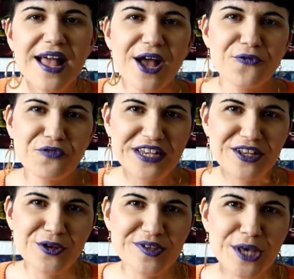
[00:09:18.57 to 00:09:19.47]
and feeding
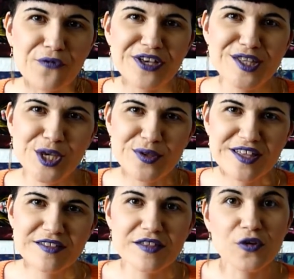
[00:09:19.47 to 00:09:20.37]
yourself
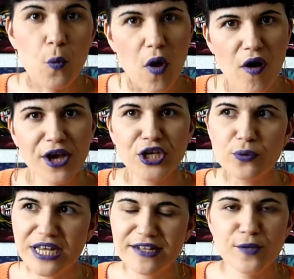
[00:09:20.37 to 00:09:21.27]
excuses as to why you need